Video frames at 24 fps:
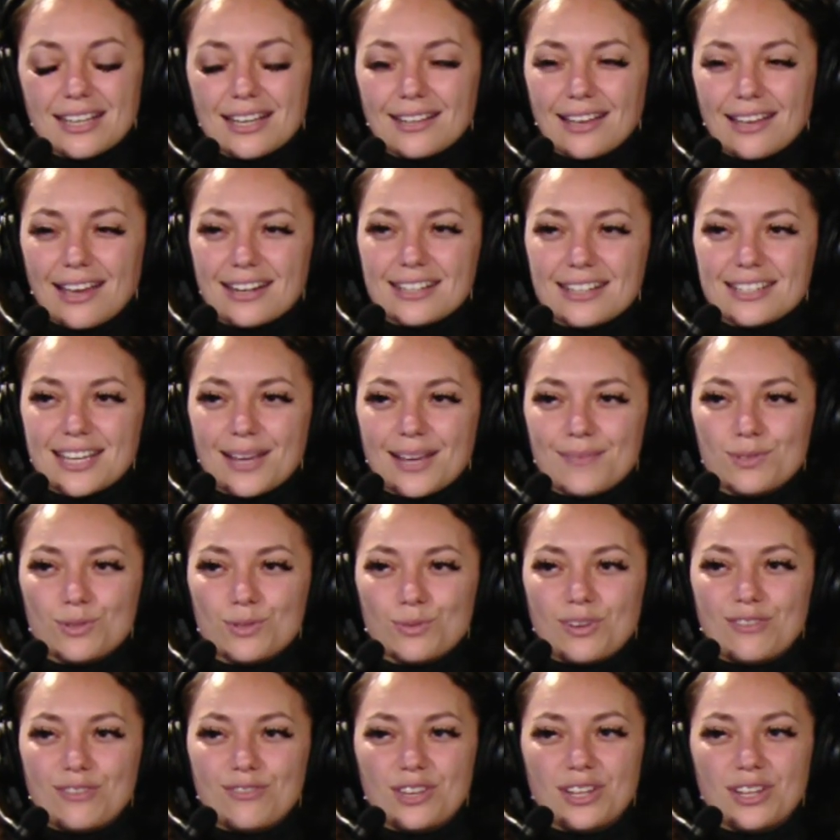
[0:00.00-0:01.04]
A lot of times
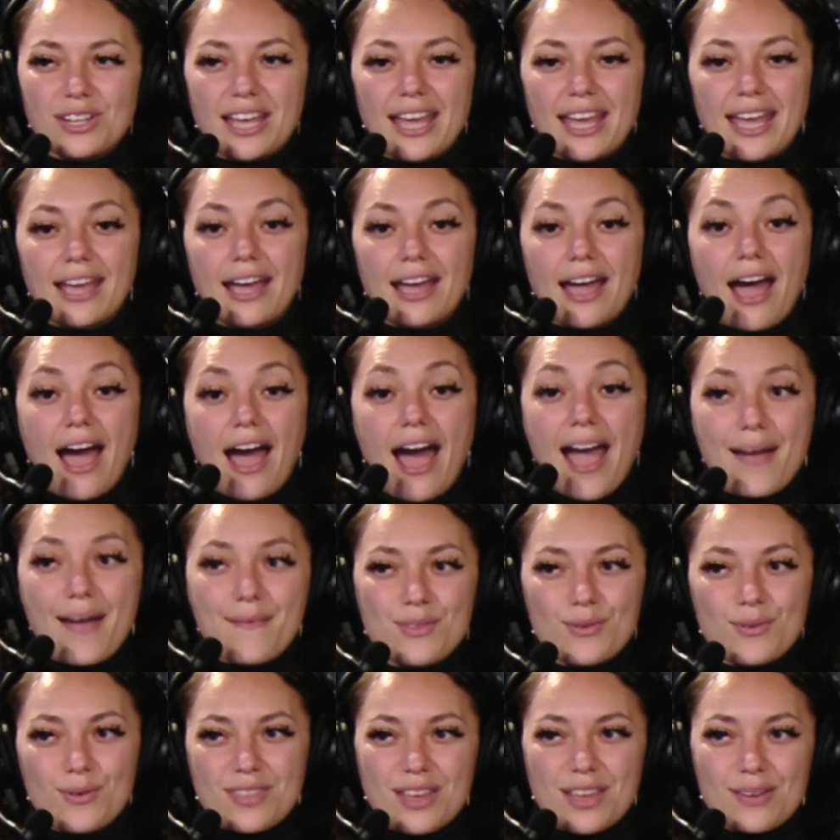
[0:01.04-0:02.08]
we feel like I'm
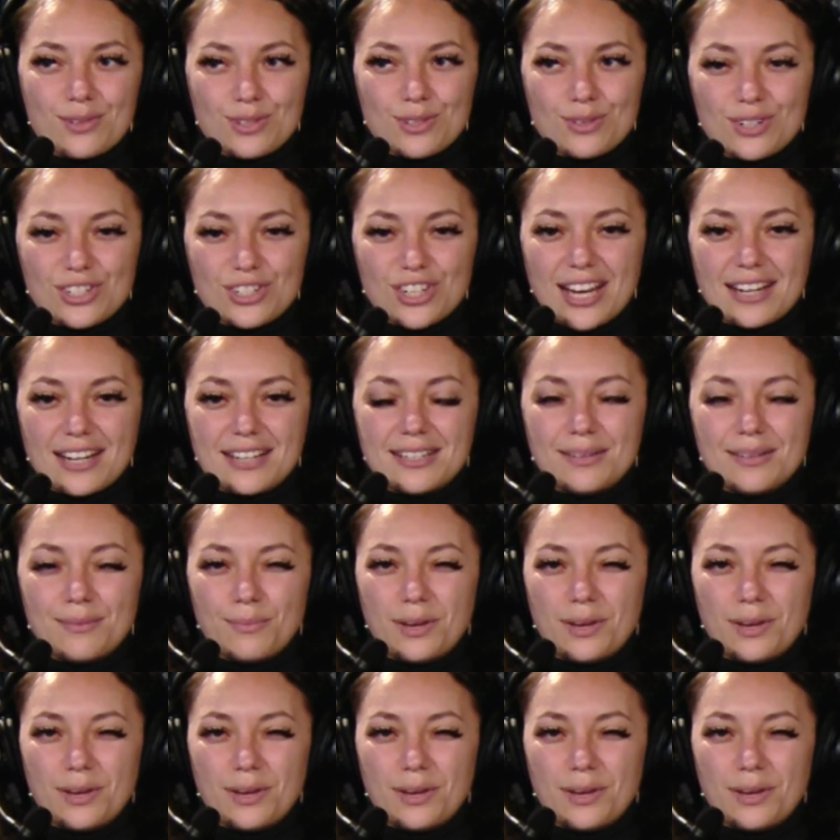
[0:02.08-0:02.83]
the one that was rejected,